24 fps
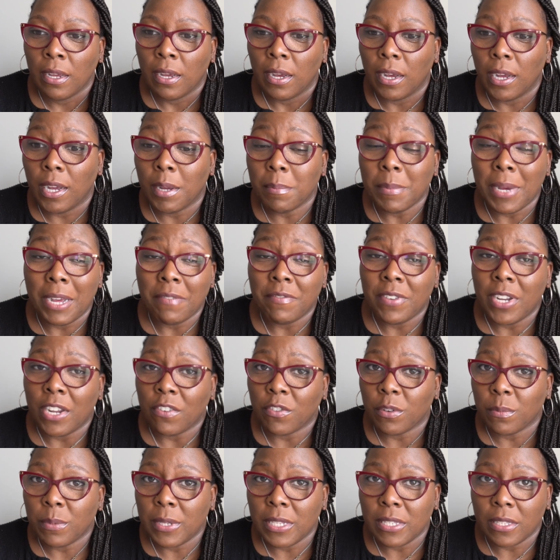I've
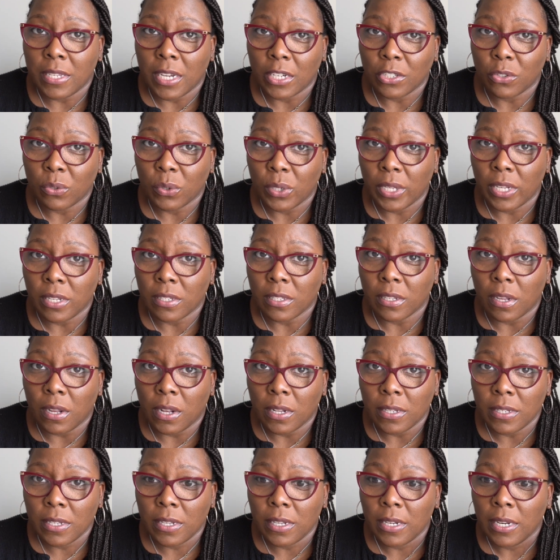never been sexually
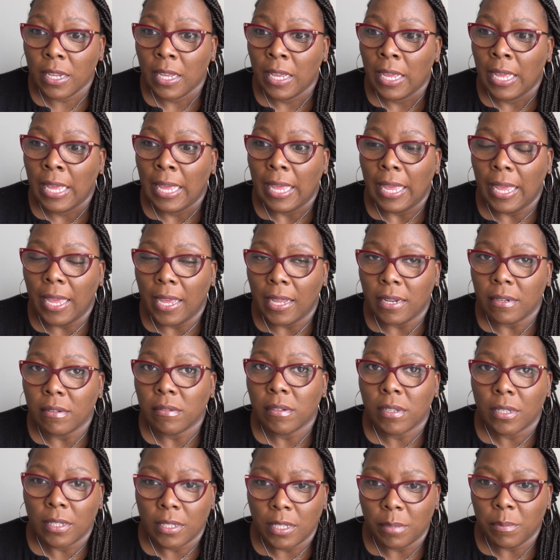assaulted.
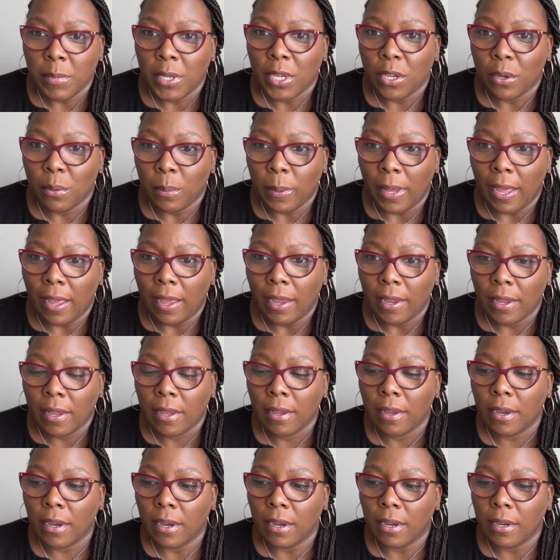And let me go back.
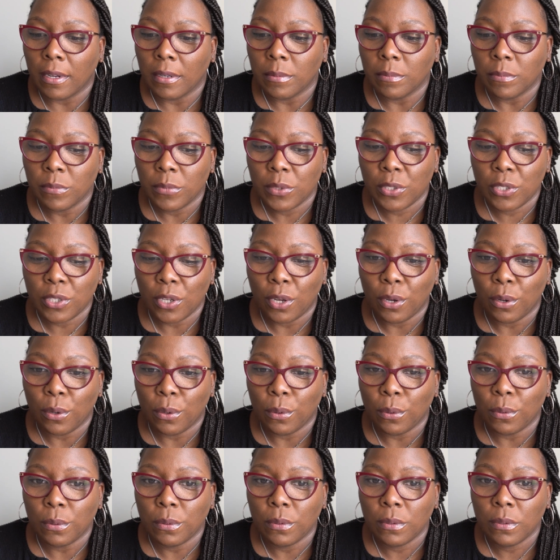
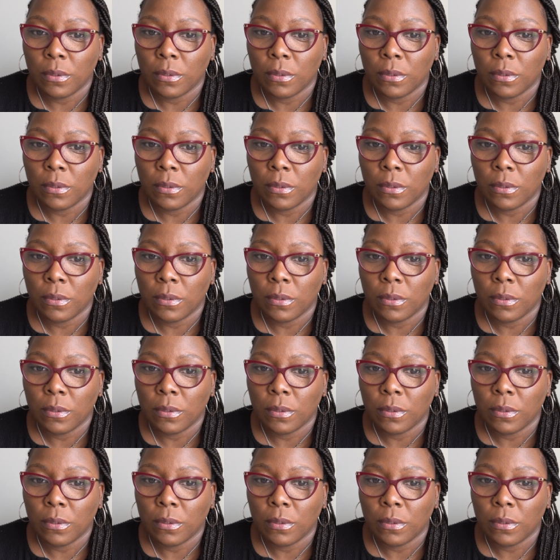So